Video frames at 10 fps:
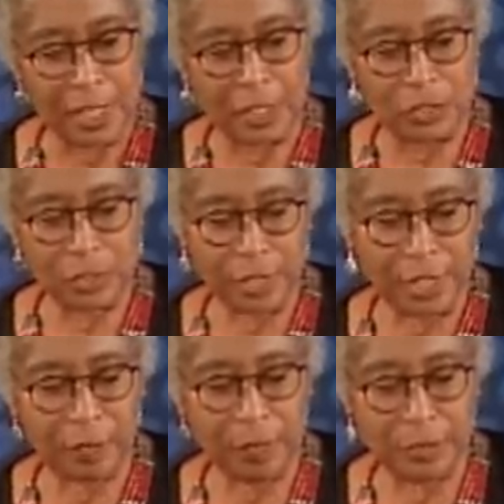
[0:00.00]
It should
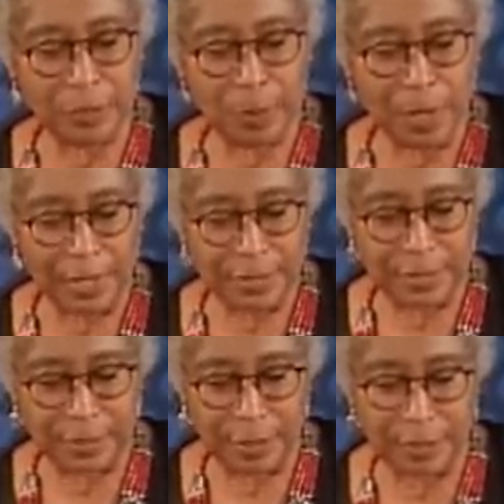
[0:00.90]
not have been
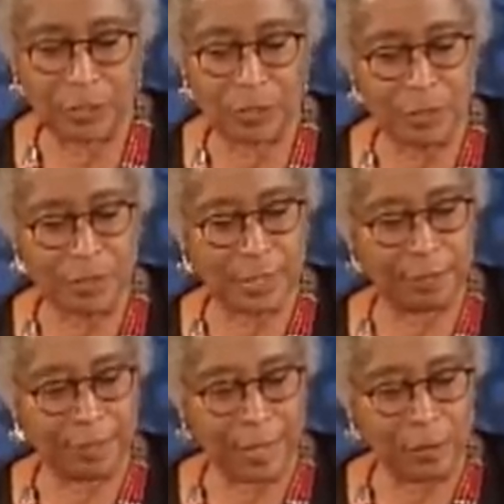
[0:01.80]
surprising that as soon as
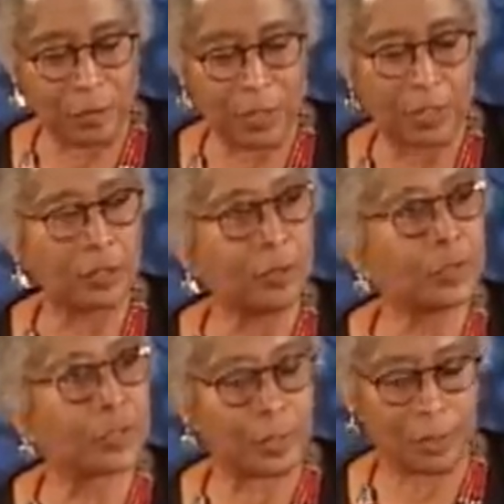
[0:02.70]
I found a way to do
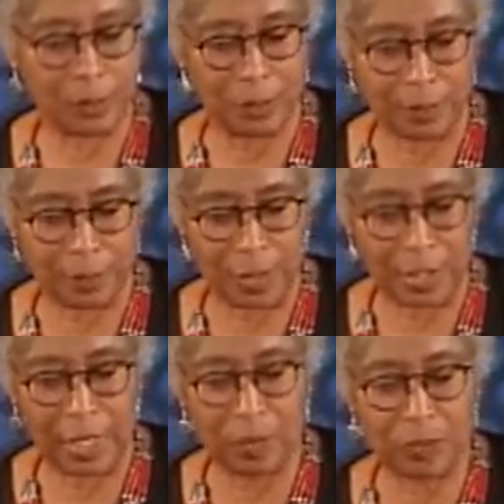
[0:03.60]
so,
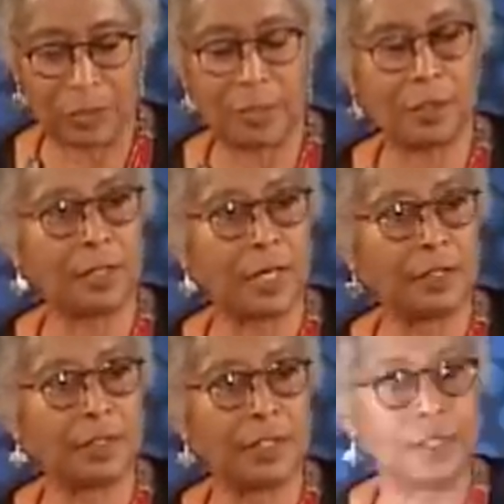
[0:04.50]
while I was still
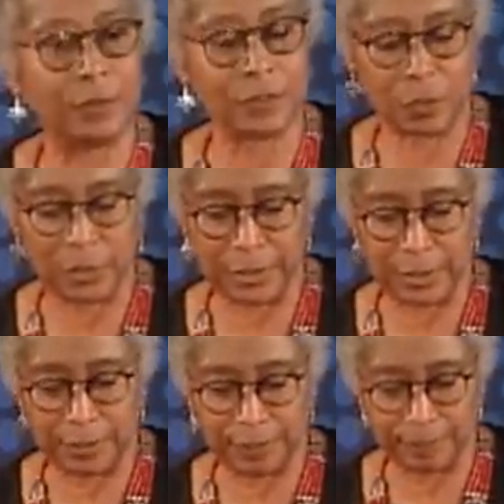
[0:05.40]
19 or
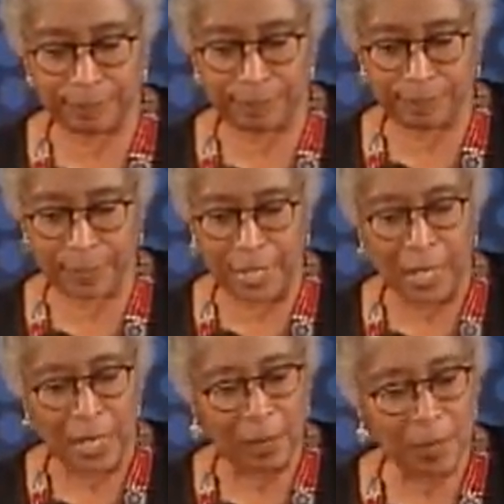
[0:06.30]
20,
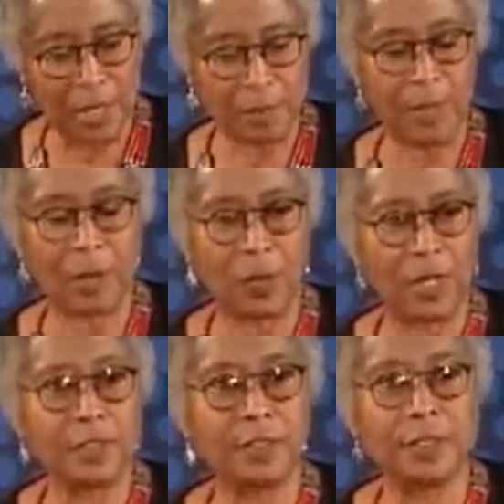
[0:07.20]
I made my
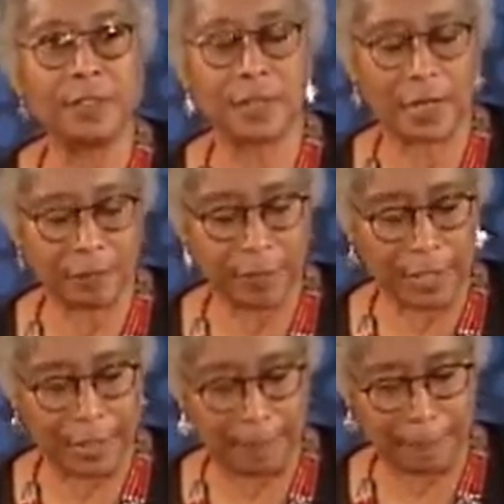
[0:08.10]
way to East
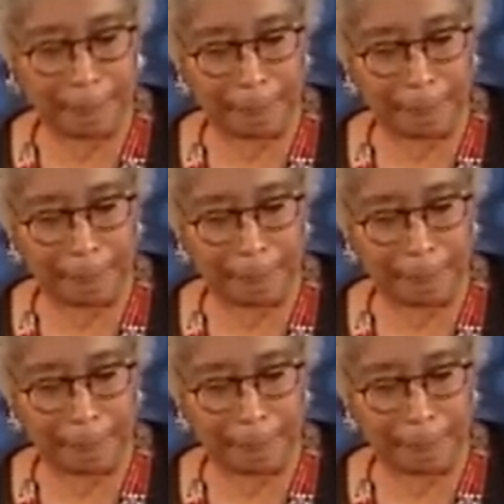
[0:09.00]
Africa,